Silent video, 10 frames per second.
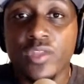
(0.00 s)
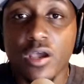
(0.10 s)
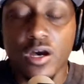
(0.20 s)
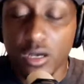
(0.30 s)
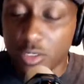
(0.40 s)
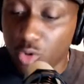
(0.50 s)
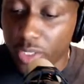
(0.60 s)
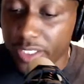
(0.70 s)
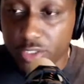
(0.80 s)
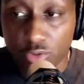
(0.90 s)

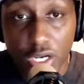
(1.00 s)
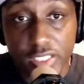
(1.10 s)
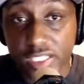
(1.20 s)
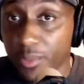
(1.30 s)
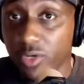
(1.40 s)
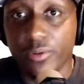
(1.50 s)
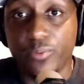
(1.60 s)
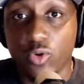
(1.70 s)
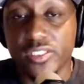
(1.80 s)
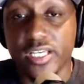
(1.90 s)
According to some of the
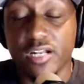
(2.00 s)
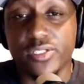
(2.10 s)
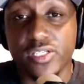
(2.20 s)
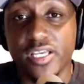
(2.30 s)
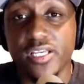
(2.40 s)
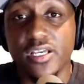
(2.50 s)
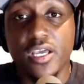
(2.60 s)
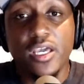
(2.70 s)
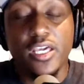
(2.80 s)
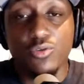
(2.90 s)
reports that I'm seeing,
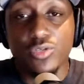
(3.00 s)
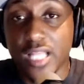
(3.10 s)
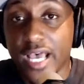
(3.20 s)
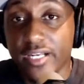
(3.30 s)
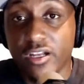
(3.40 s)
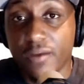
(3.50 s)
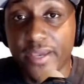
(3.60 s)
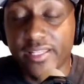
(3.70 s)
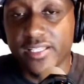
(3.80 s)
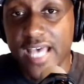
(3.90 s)
he was lining up
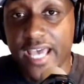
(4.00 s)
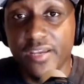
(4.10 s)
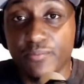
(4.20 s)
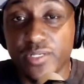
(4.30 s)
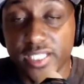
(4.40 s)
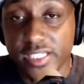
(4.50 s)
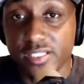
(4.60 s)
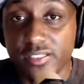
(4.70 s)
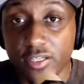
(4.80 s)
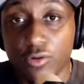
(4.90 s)
at the tight end
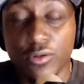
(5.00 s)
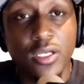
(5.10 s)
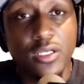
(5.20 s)
position. So